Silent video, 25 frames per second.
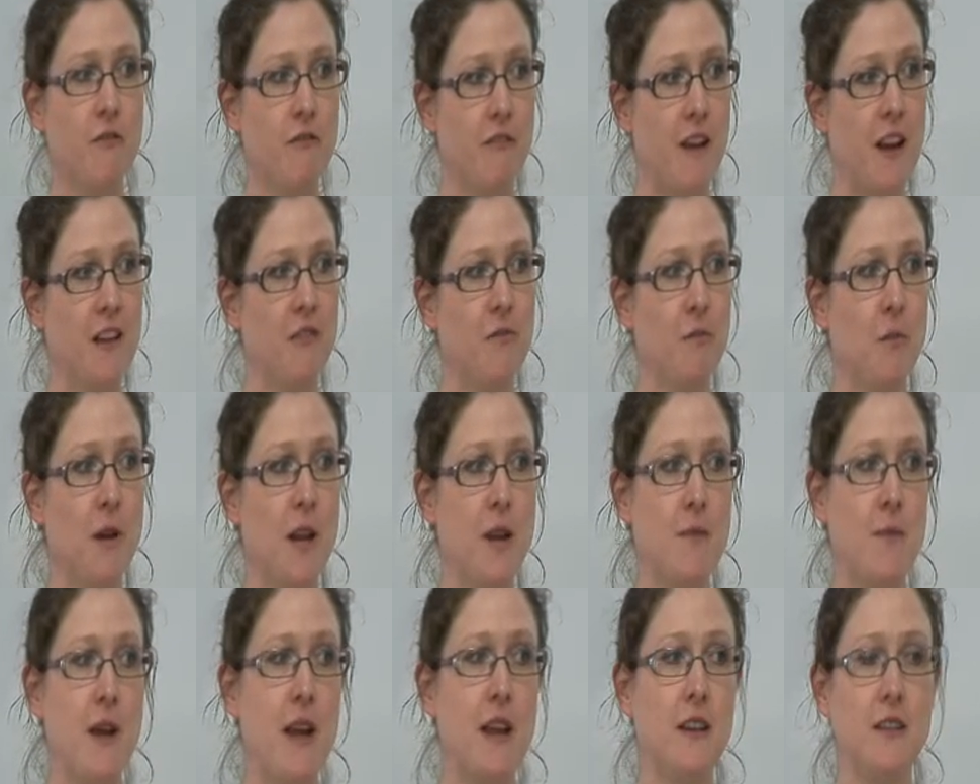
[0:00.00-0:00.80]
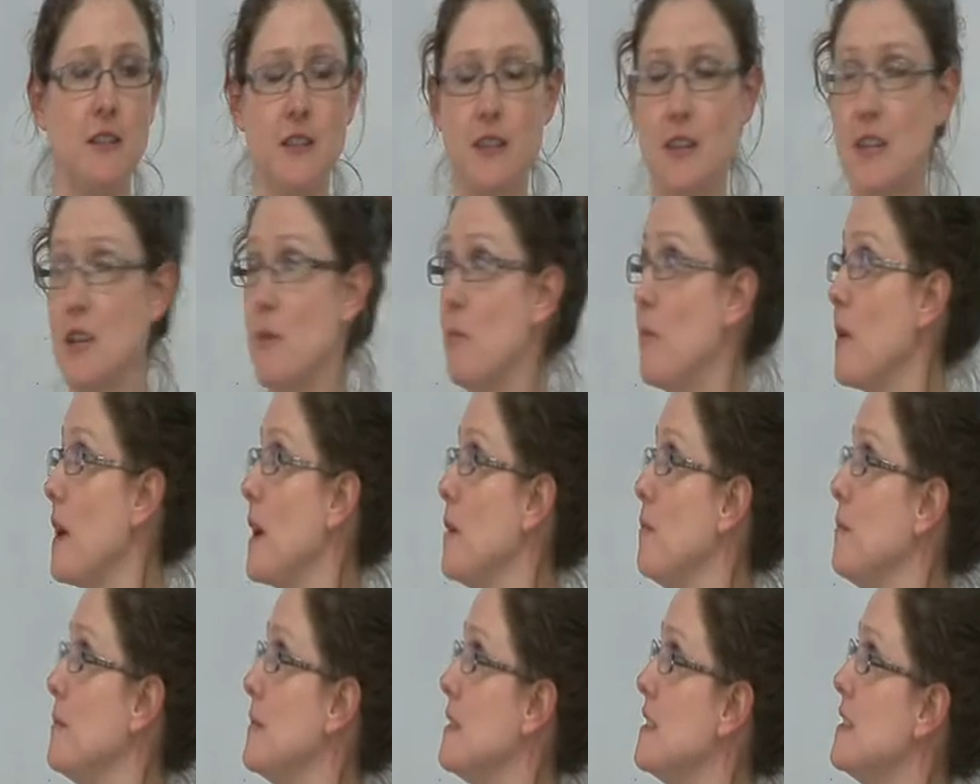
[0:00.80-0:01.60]
5' end,
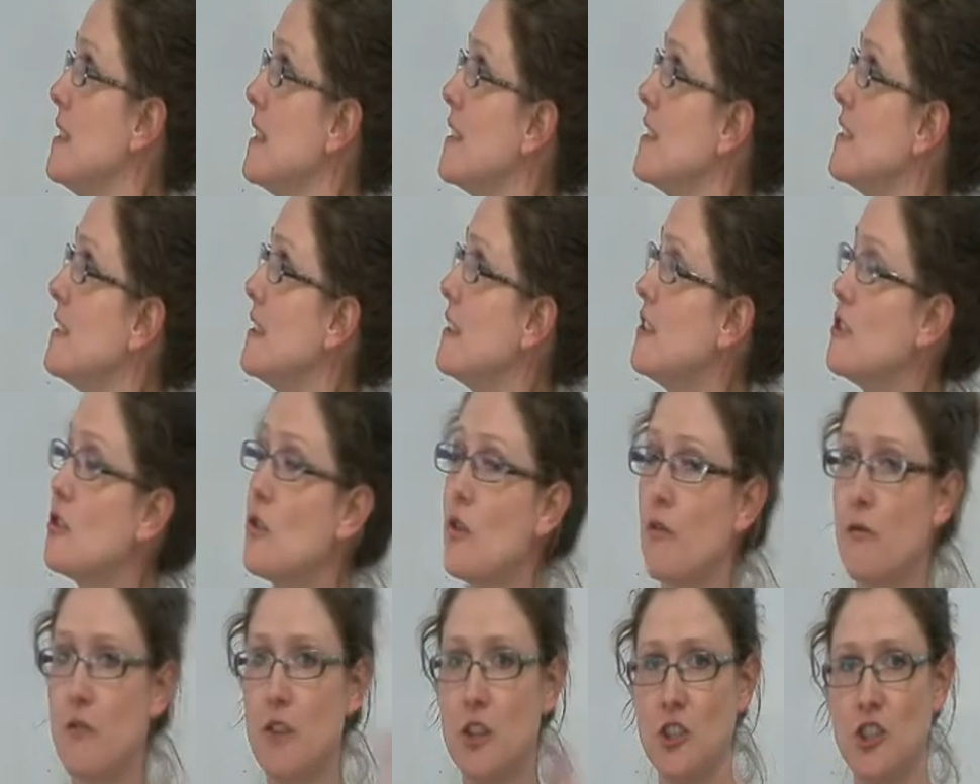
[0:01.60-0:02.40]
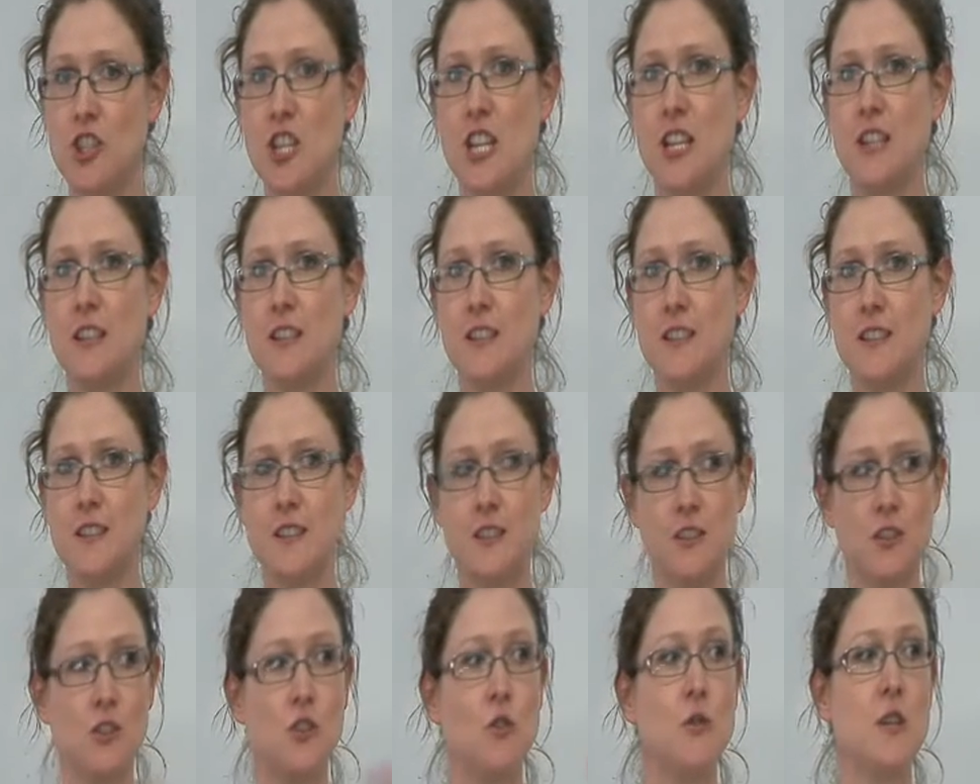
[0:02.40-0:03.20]
3' distance of the
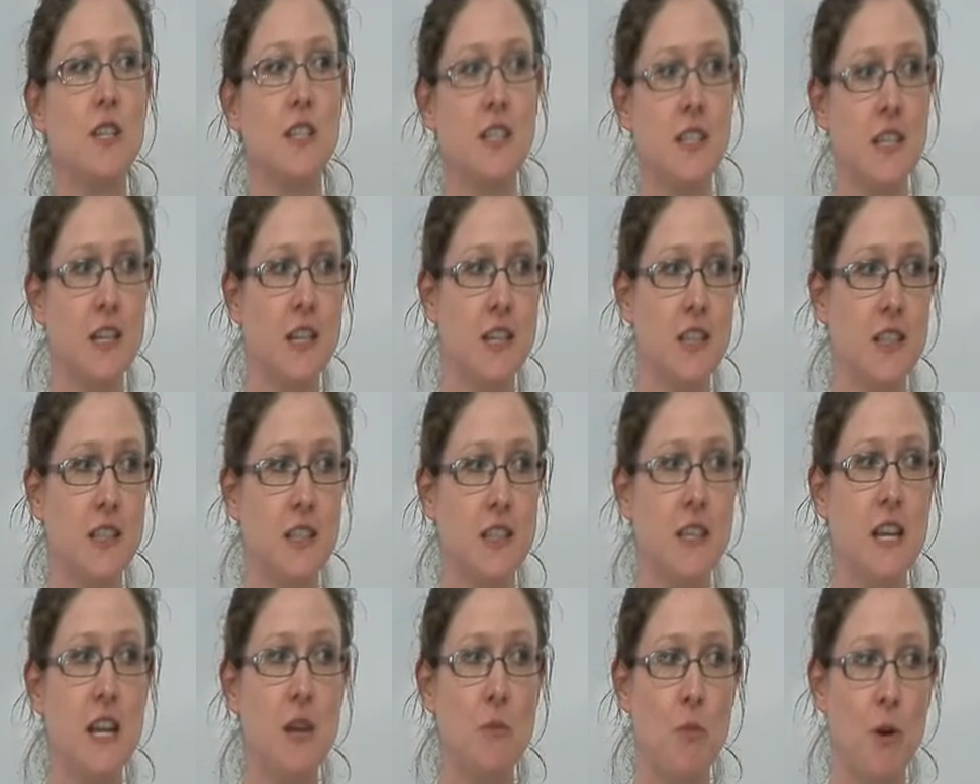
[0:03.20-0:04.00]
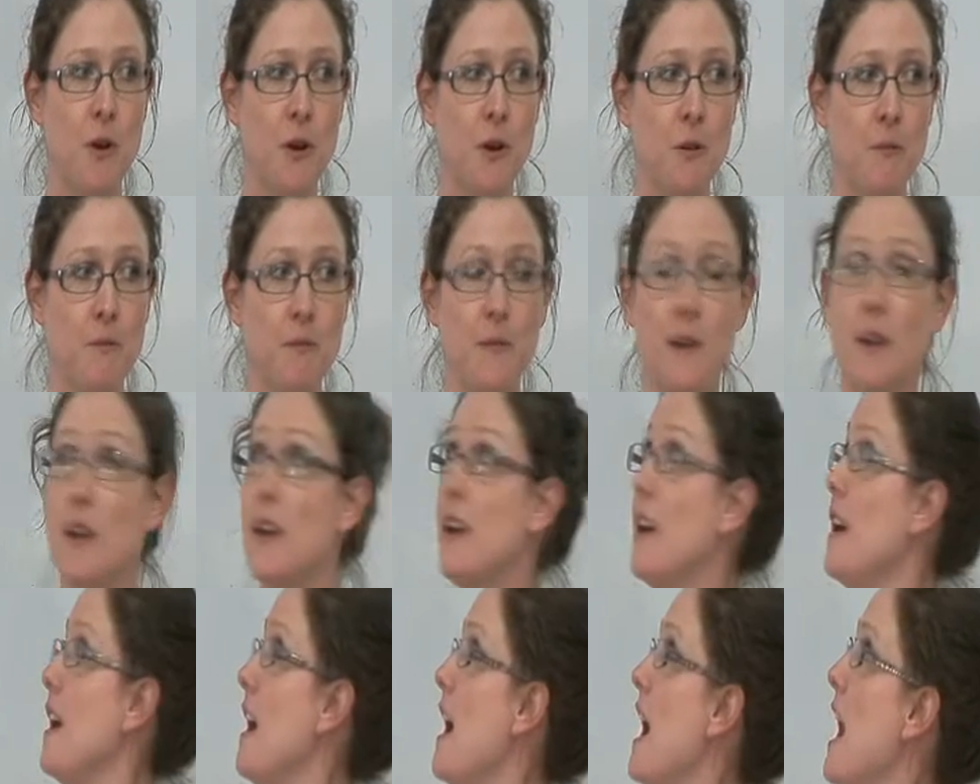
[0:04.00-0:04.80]
genes to its nearest neighbour.
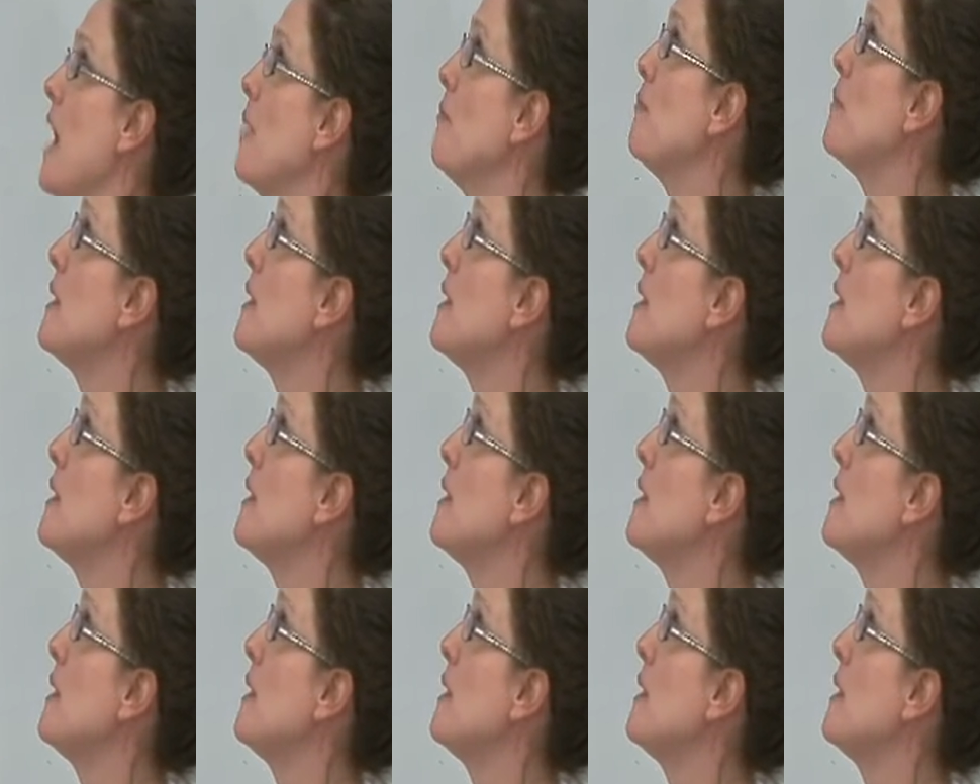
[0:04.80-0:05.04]
And